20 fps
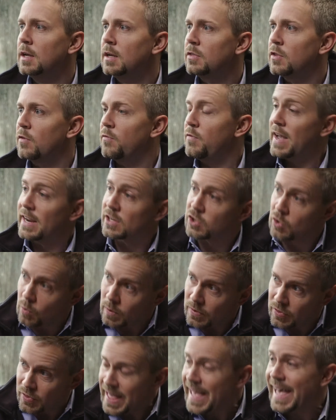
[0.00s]
The factor
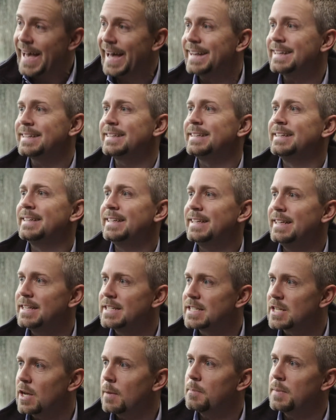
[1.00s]
with that
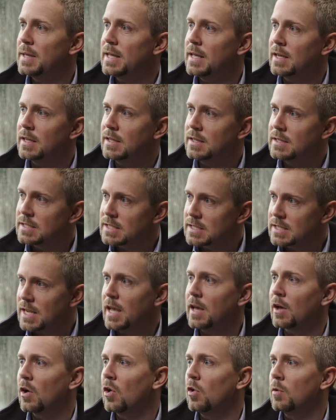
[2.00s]
ends up being
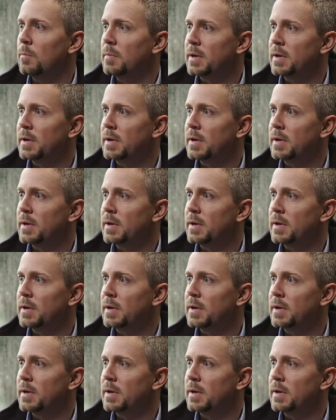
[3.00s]
scale,